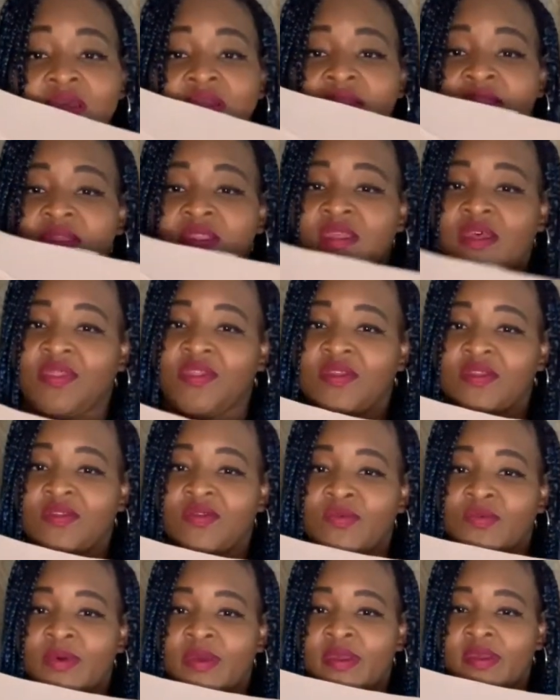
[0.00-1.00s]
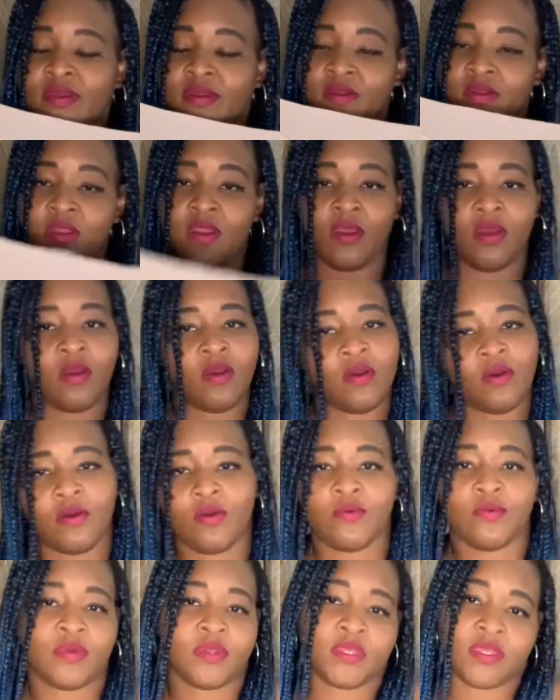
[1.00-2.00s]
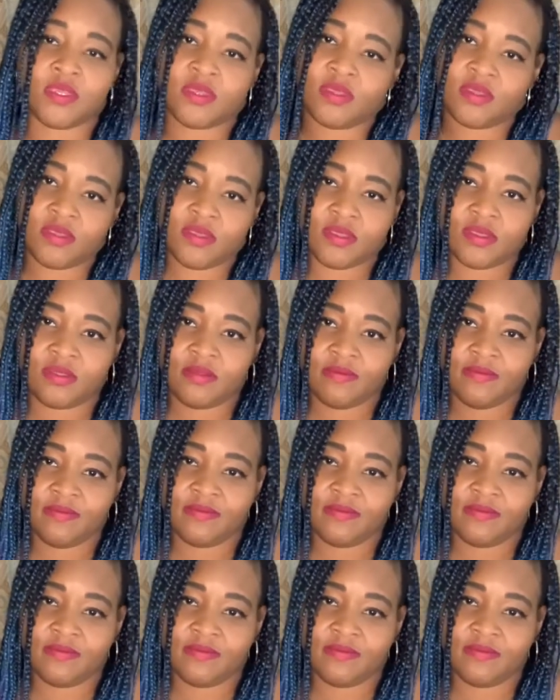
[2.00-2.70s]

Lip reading: "Nothing to wear," which is,